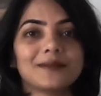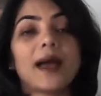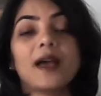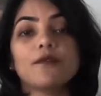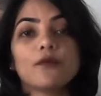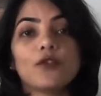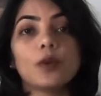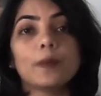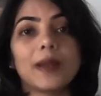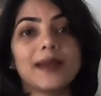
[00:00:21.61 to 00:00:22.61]
I have a full
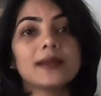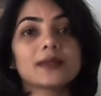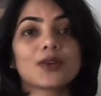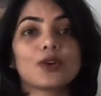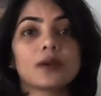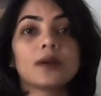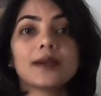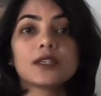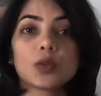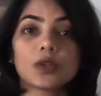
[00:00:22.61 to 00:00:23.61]
playlist on
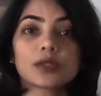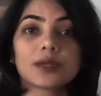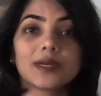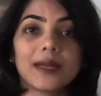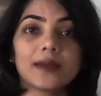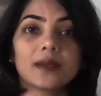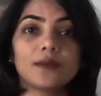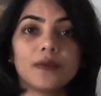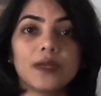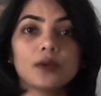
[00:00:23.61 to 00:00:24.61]
dishwasher
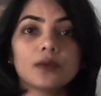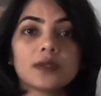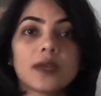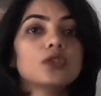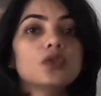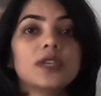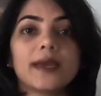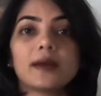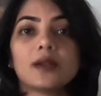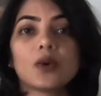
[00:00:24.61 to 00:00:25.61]
related videos. Do
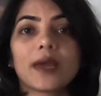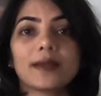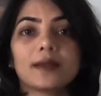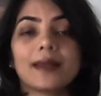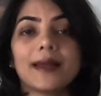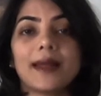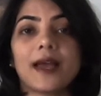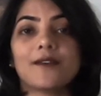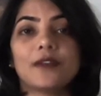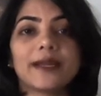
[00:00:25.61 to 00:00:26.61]
take a look at that. I
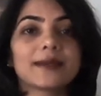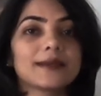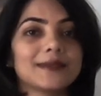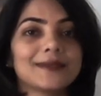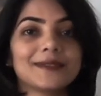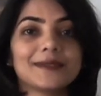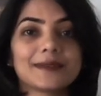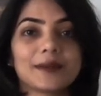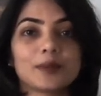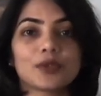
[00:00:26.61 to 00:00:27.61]
have linked it in the
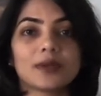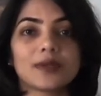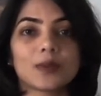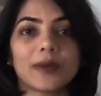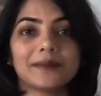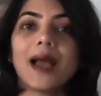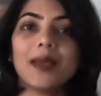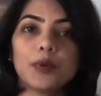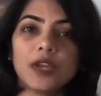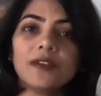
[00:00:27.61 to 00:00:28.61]
description as well. I
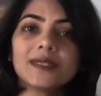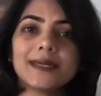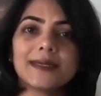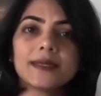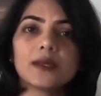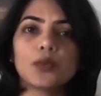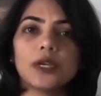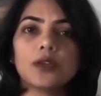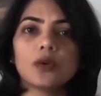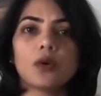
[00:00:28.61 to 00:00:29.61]
previously did a
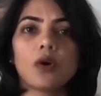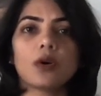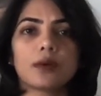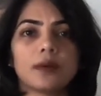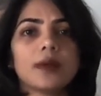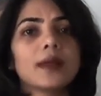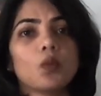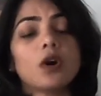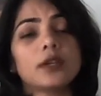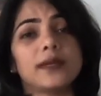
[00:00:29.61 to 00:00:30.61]
video on
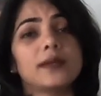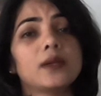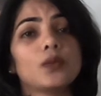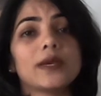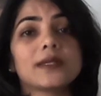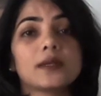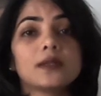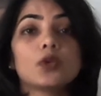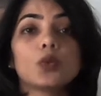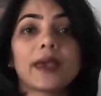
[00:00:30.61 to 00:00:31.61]
what Indian
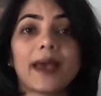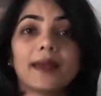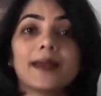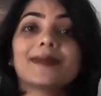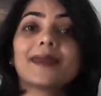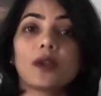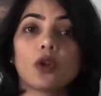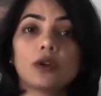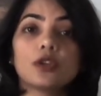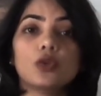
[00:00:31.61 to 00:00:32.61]
vessels you can and
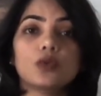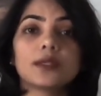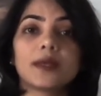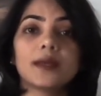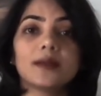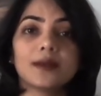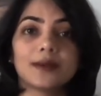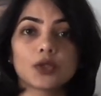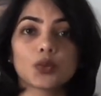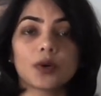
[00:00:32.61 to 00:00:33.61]
cannot use in the
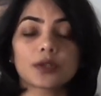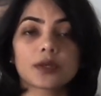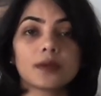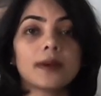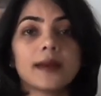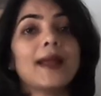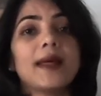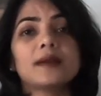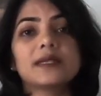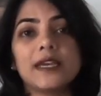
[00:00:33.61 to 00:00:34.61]
dishwasher. And I
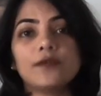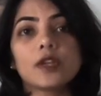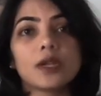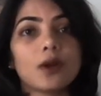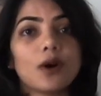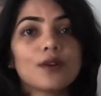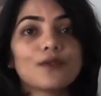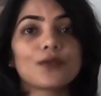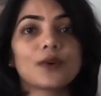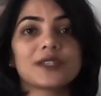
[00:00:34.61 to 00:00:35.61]
received a lot
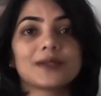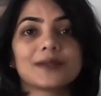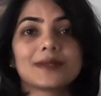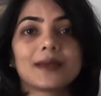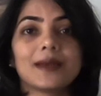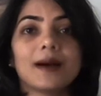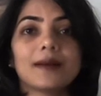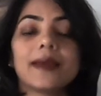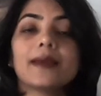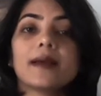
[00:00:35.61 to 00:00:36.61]
of questions
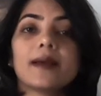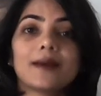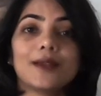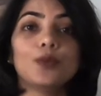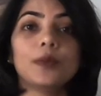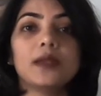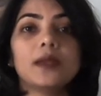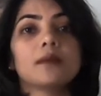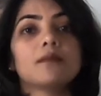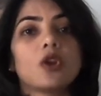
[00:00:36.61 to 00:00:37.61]
regarding
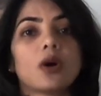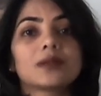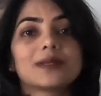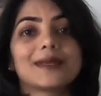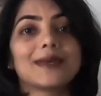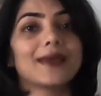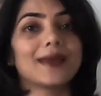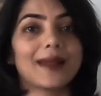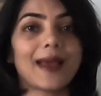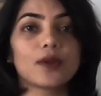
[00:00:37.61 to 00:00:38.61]
aluminium, non-stick
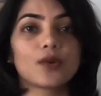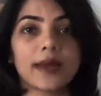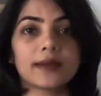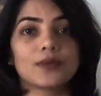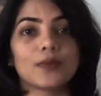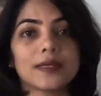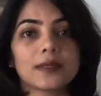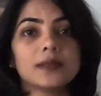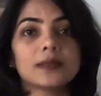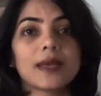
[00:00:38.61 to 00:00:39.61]
and anodized
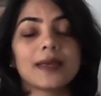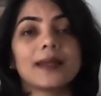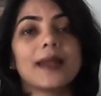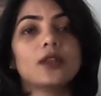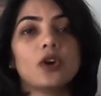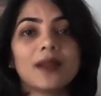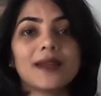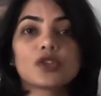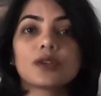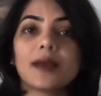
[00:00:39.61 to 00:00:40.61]
vessels that I thought I
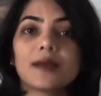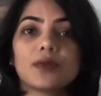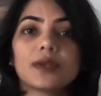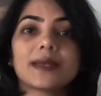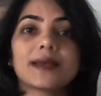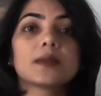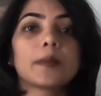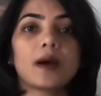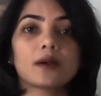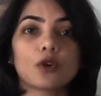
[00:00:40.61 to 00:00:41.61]
should address as a
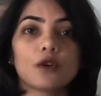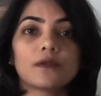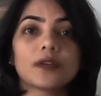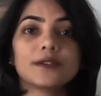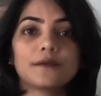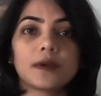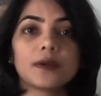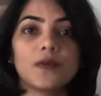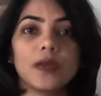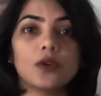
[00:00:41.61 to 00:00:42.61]
part of a
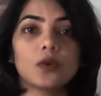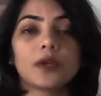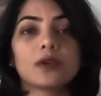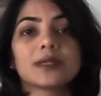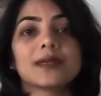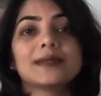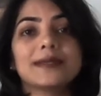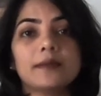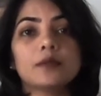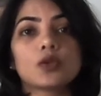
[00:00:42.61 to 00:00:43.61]
different video because it
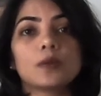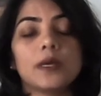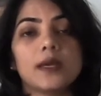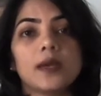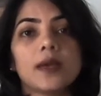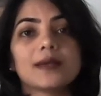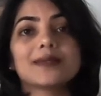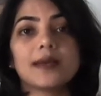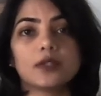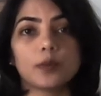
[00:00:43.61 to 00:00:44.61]
seems to be
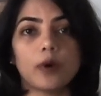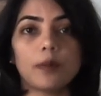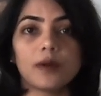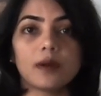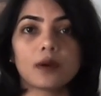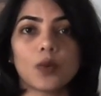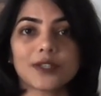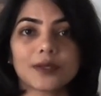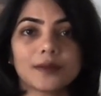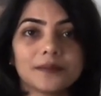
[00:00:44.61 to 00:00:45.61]
such a popular
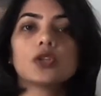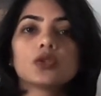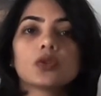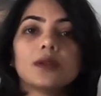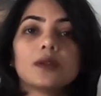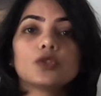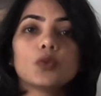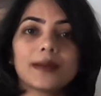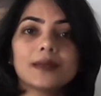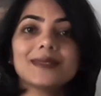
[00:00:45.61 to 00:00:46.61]
question. So to
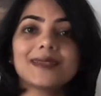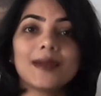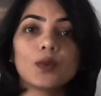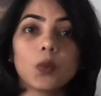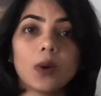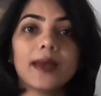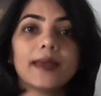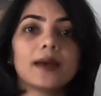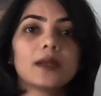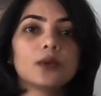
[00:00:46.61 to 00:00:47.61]
understand
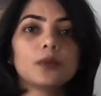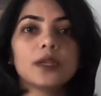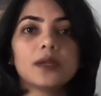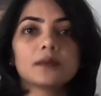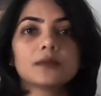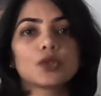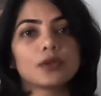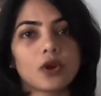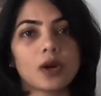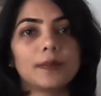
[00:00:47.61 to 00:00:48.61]
why aluminium
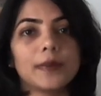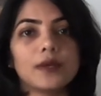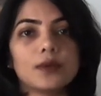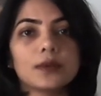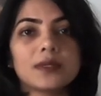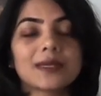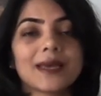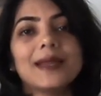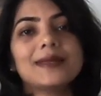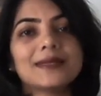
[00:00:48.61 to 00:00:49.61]
should not be used,
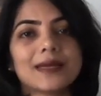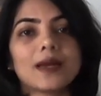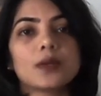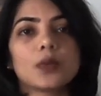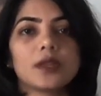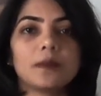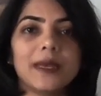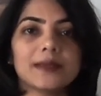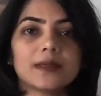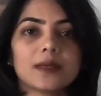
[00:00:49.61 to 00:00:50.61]
let's start with the
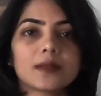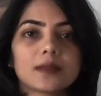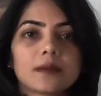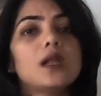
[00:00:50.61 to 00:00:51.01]
basics.